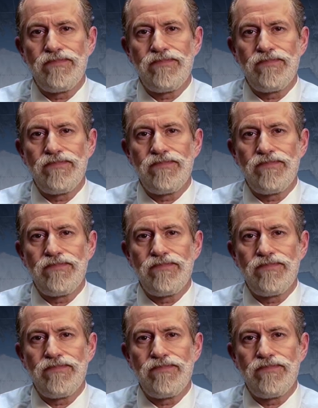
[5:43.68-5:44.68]

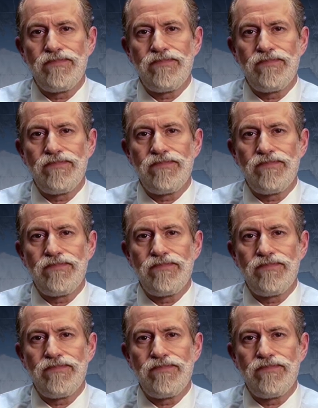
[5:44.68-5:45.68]

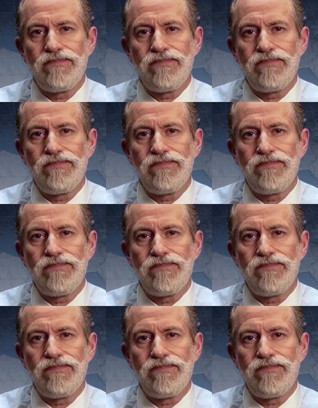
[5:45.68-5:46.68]

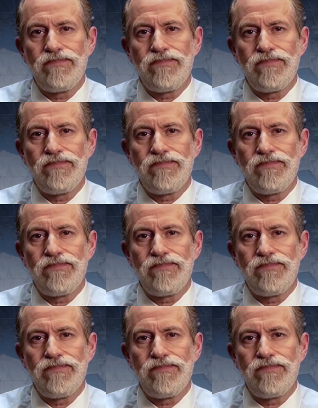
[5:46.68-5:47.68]

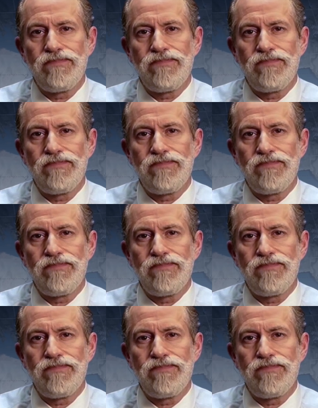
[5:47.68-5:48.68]

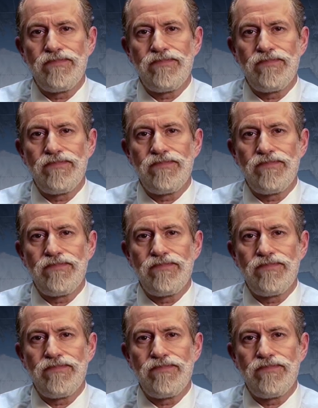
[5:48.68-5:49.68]

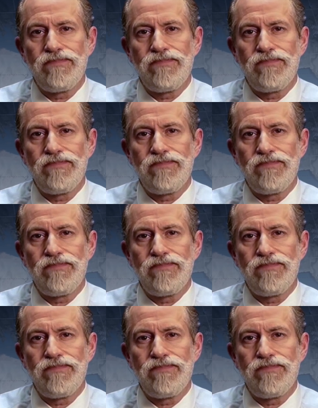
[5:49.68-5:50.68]

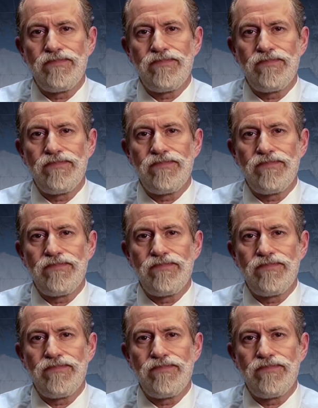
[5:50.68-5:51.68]
This is a still picture; no speech is visible.